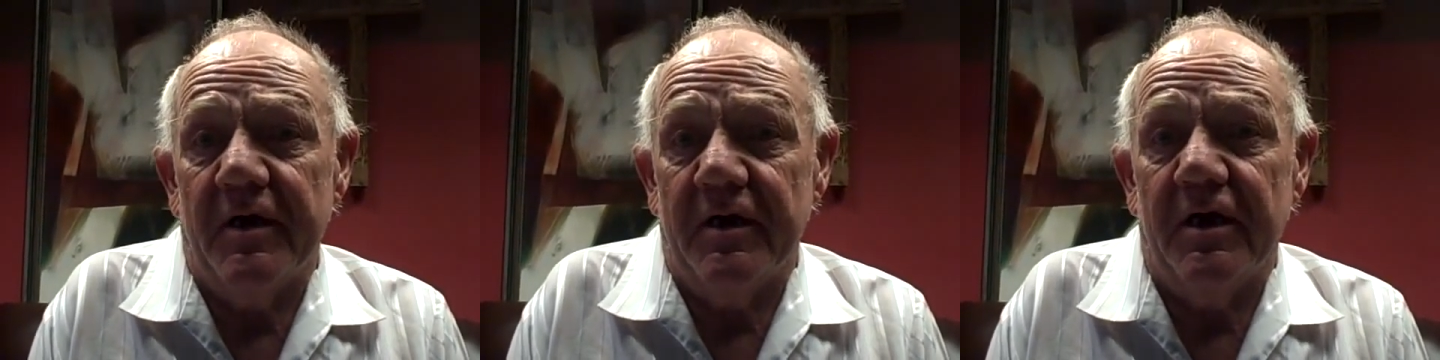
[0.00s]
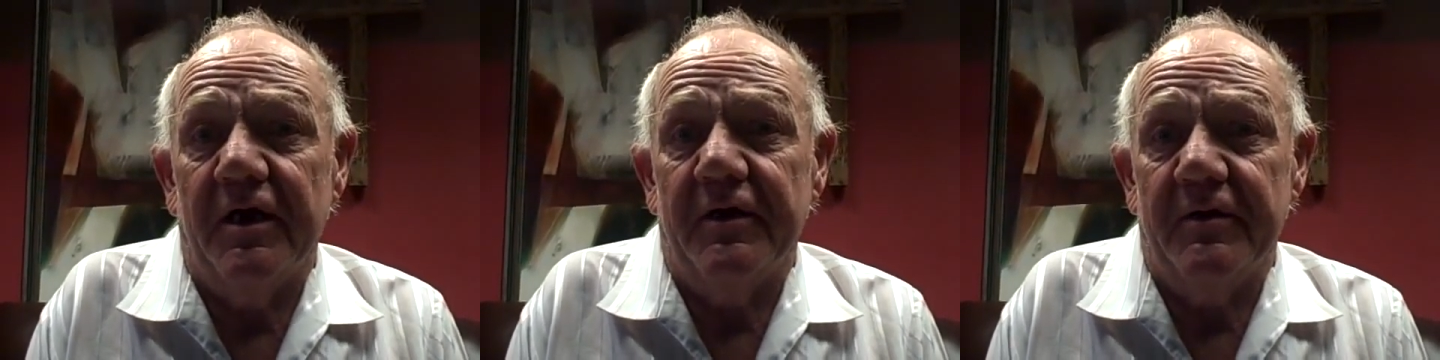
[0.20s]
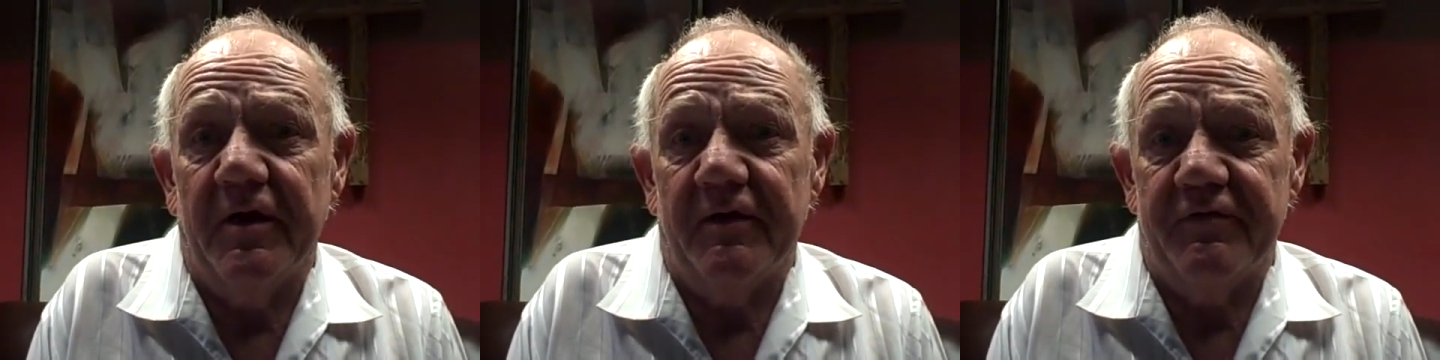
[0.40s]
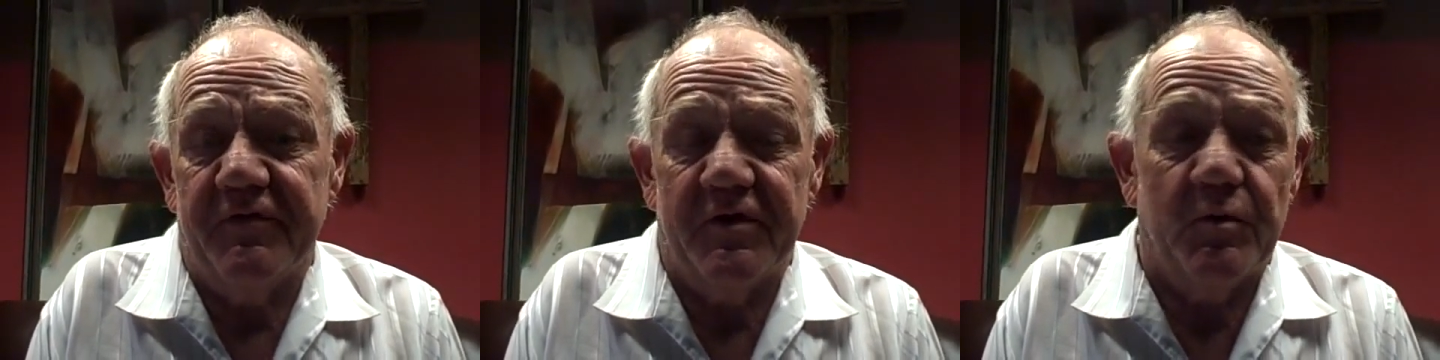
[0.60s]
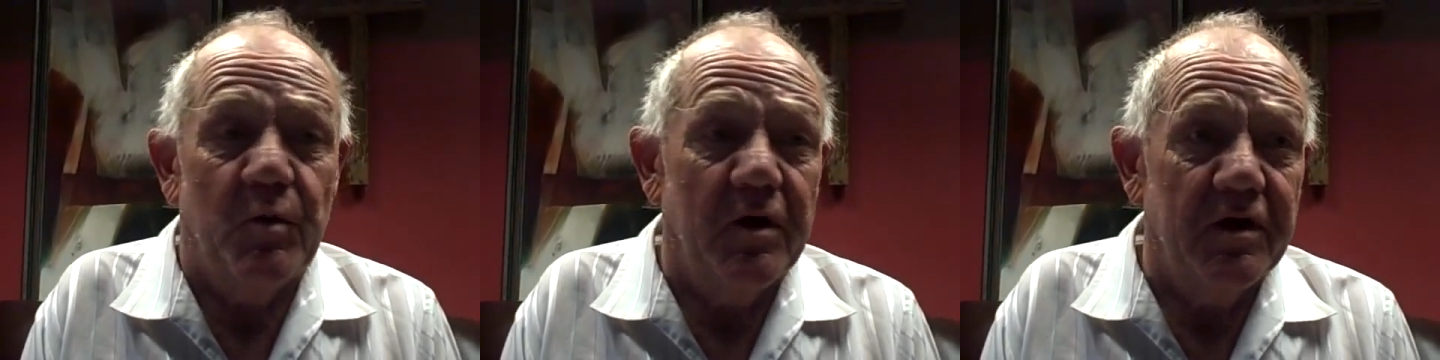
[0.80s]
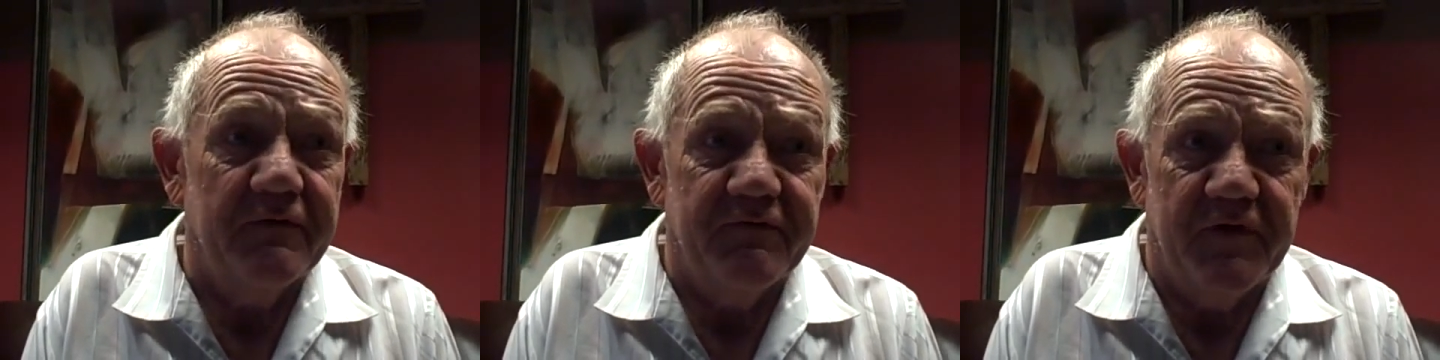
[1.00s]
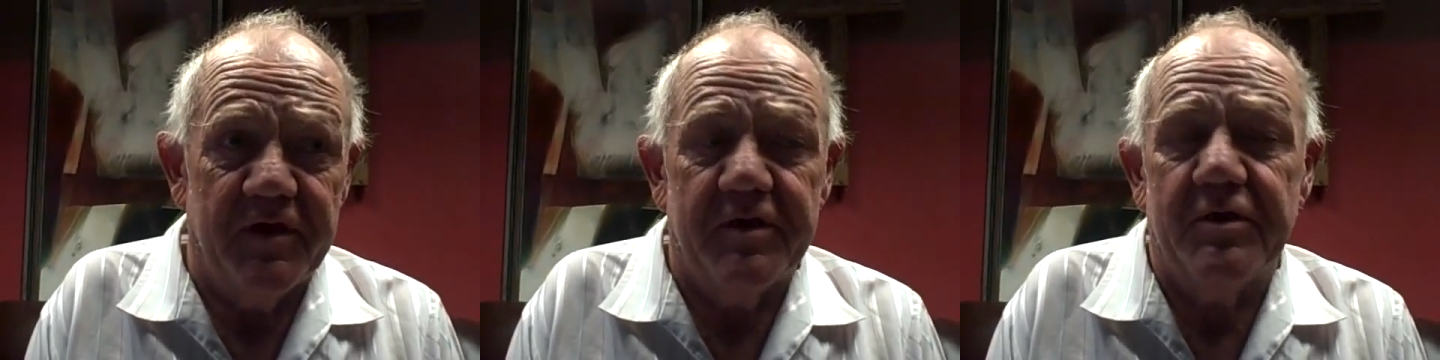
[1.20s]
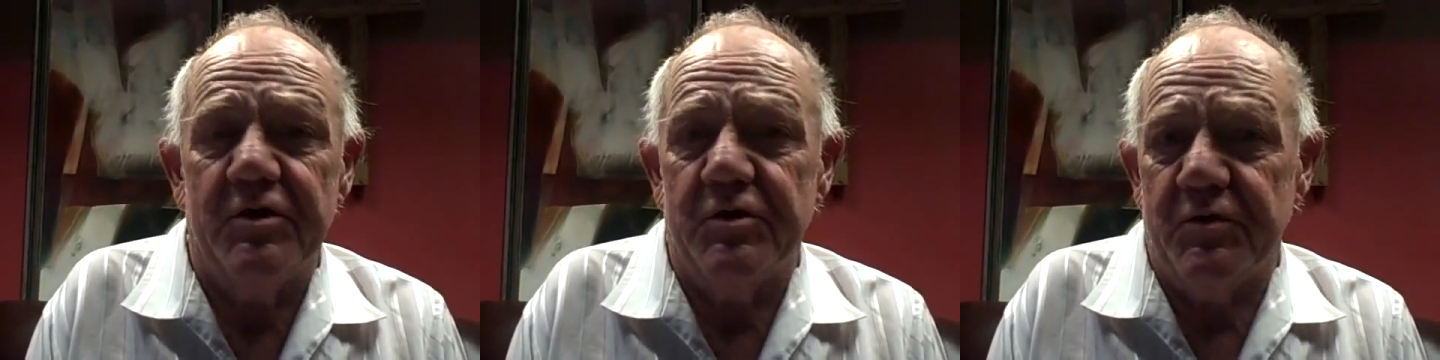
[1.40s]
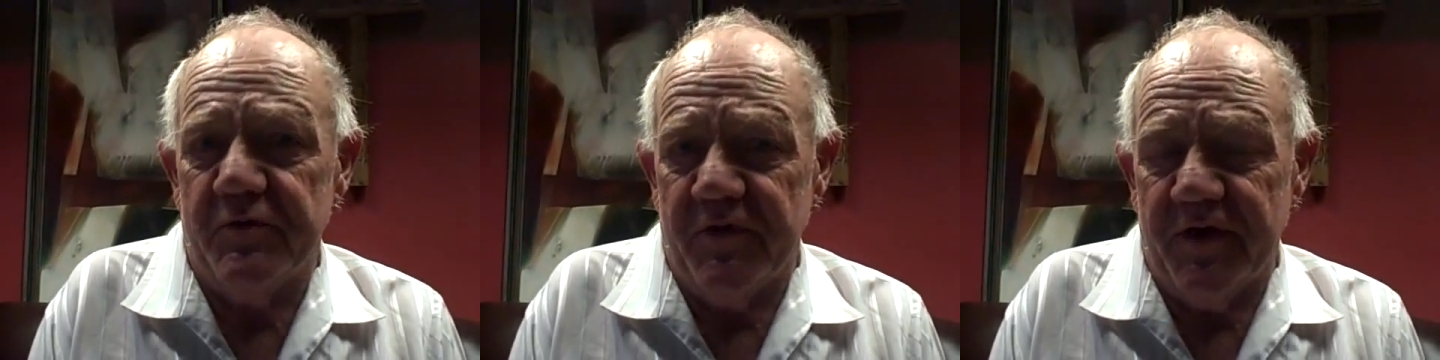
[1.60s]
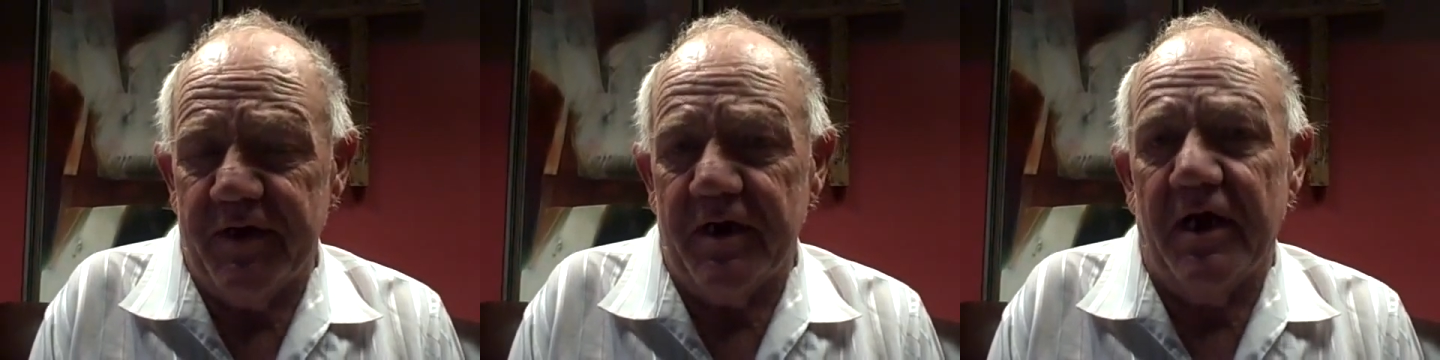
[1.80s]
I think, well, if they can do
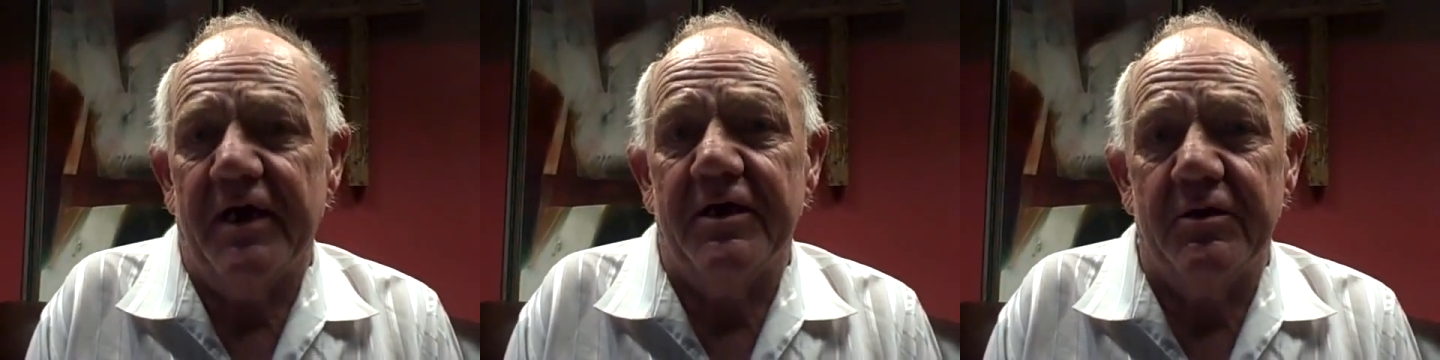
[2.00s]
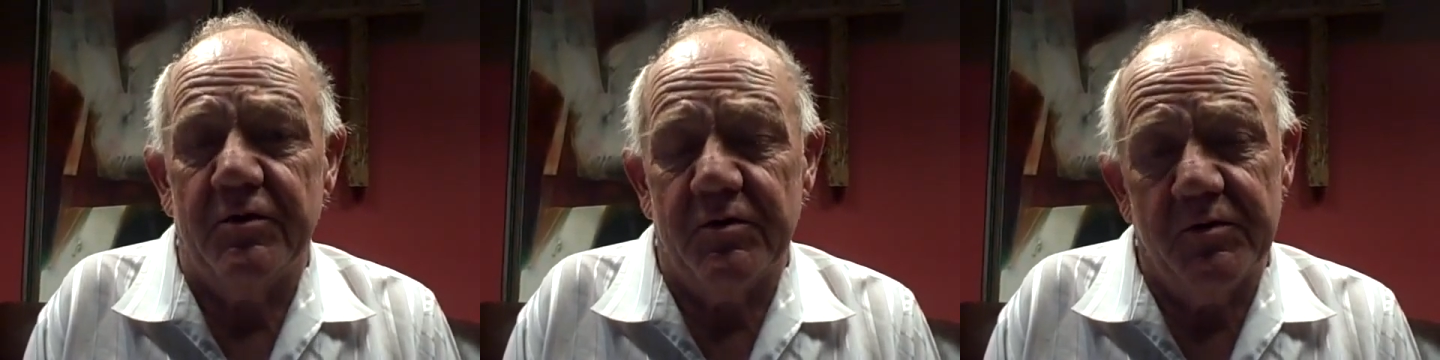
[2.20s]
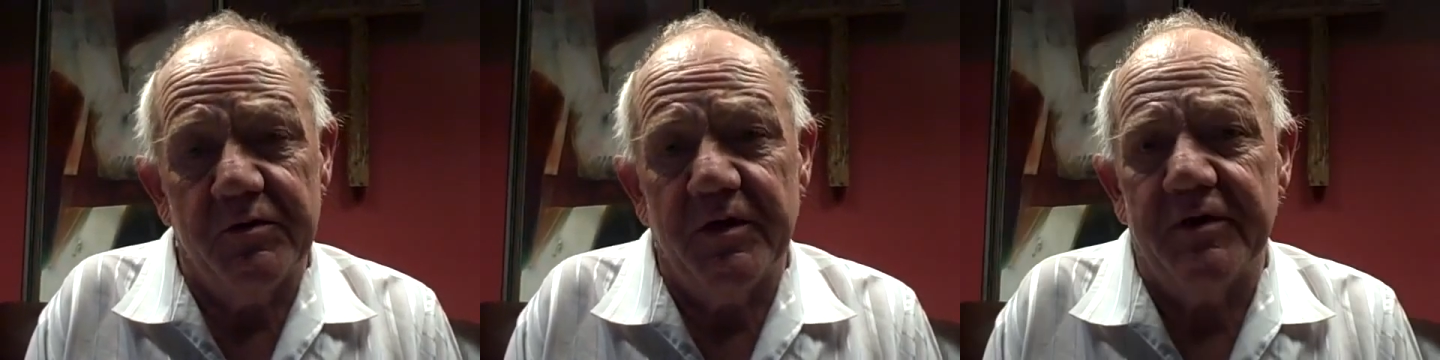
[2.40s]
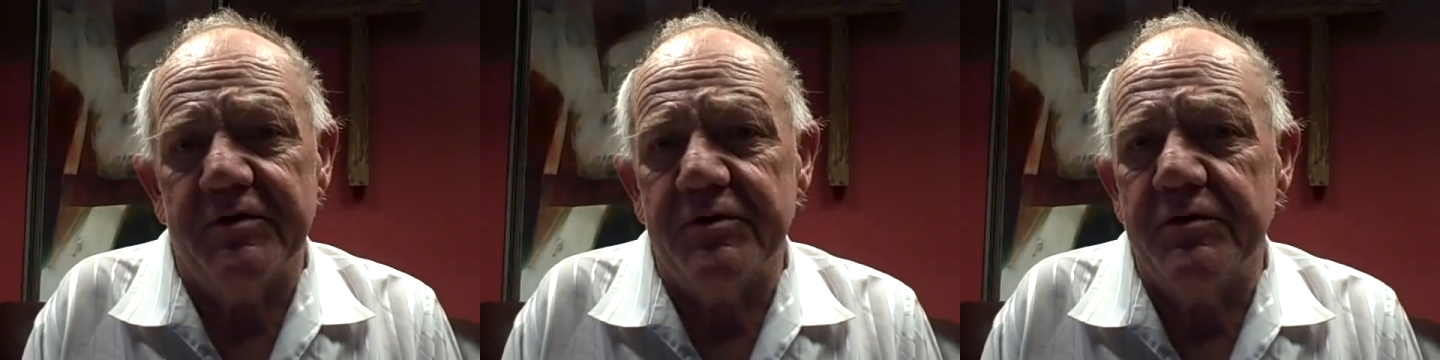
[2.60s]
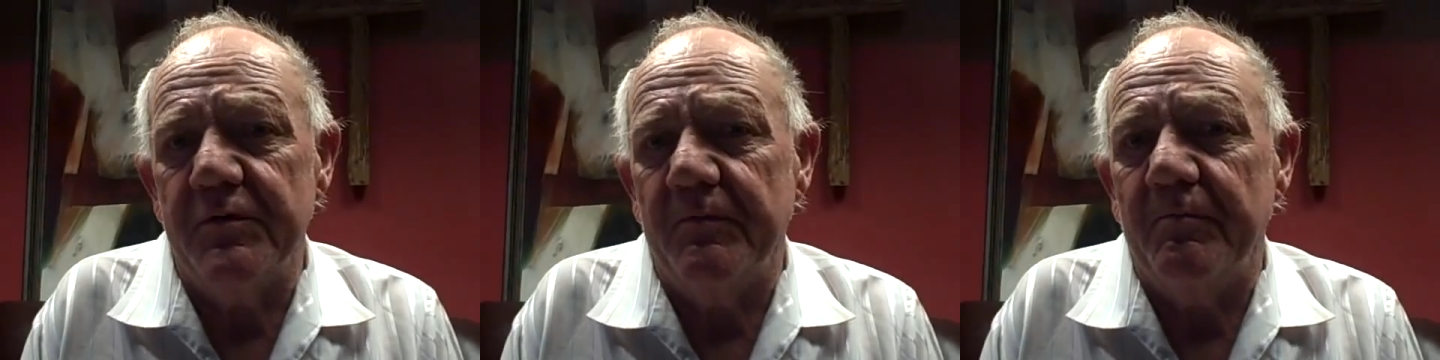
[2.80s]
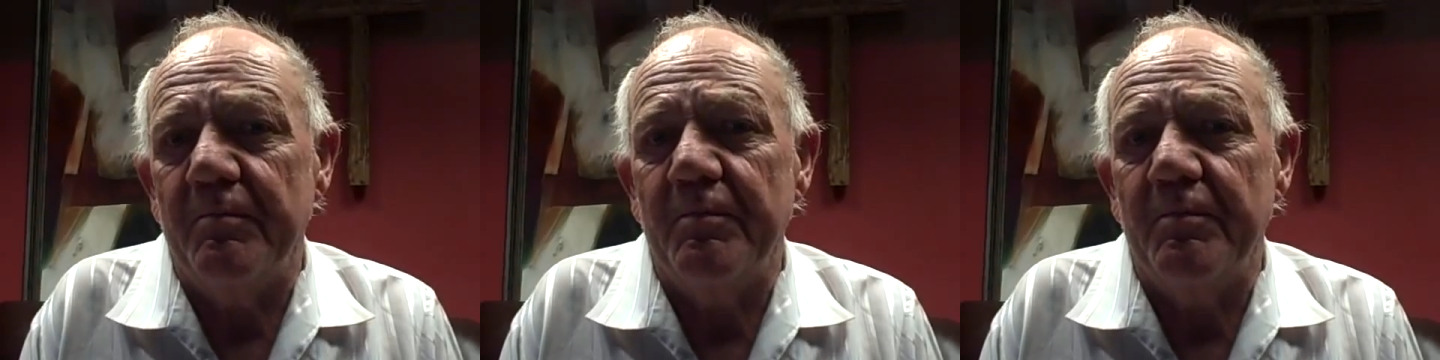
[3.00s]
that, I can do that too.